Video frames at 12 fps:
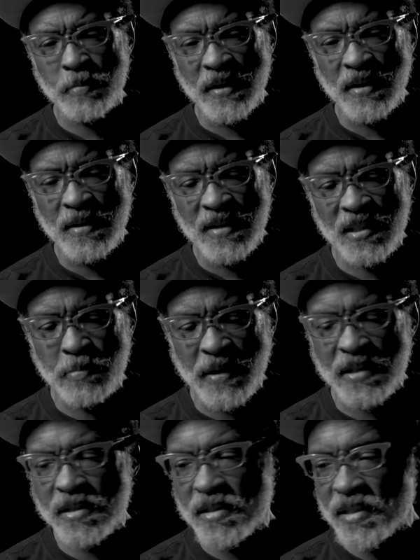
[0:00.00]
been
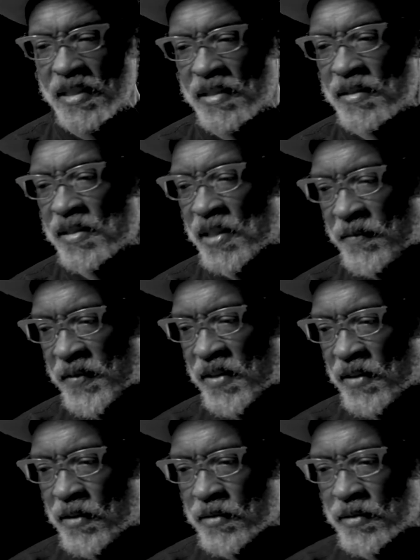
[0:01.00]
especially
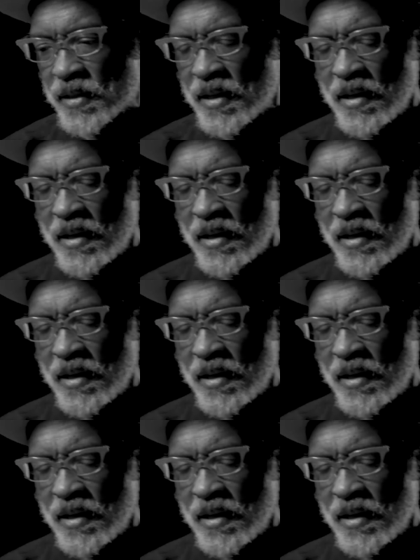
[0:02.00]
difficult.